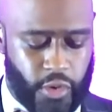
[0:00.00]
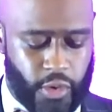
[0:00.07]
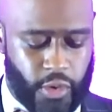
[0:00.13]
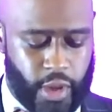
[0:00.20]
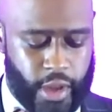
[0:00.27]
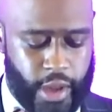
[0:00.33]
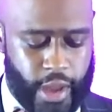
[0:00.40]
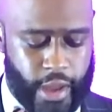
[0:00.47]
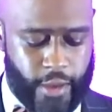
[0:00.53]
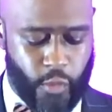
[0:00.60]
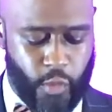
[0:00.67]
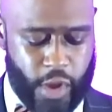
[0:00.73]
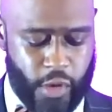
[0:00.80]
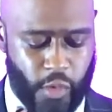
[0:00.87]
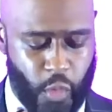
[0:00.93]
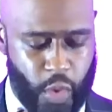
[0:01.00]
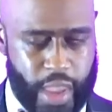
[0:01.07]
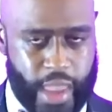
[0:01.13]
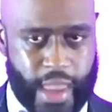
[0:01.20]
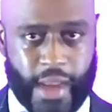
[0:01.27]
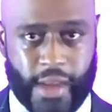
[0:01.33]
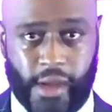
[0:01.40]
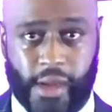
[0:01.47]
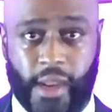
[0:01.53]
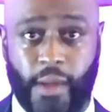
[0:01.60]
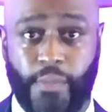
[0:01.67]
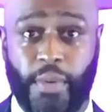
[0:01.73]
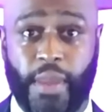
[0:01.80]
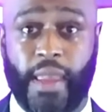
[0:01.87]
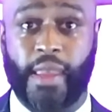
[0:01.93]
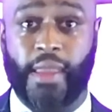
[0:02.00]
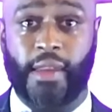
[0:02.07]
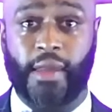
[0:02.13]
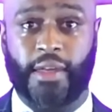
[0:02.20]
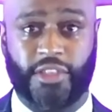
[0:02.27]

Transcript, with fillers: So uh, we, we ended up